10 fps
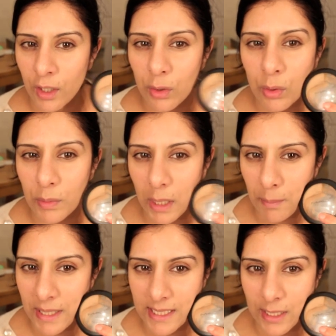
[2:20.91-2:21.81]
Normally I
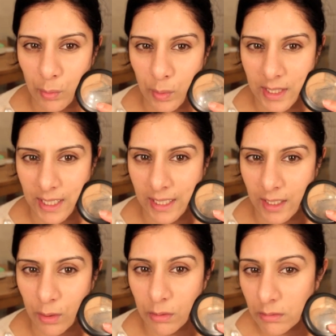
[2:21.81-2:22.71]
mix it with a
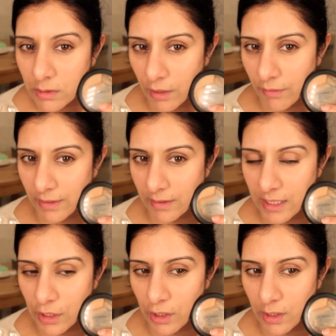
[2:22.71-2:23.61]
cool tone
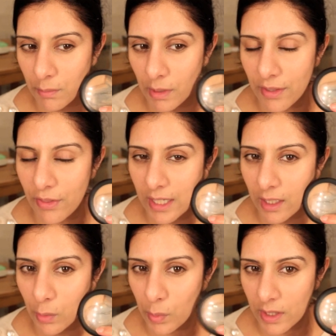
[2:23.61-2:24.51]
foundation, but I
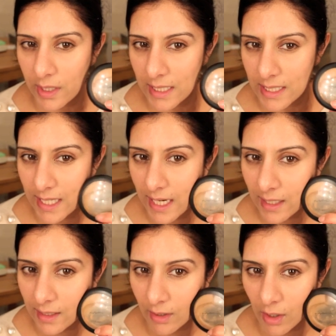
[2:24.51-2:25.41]
think with the
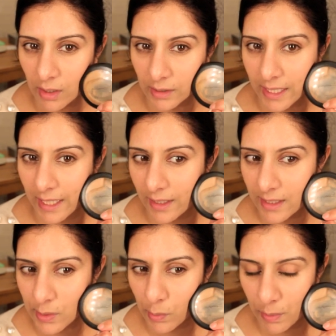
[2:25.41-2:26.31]
tan that I'll get,
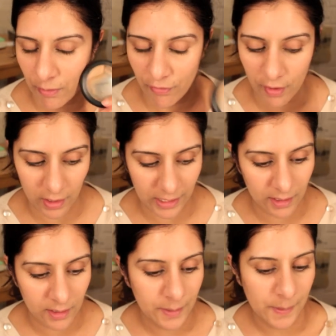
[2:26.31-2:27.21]
this will be fine.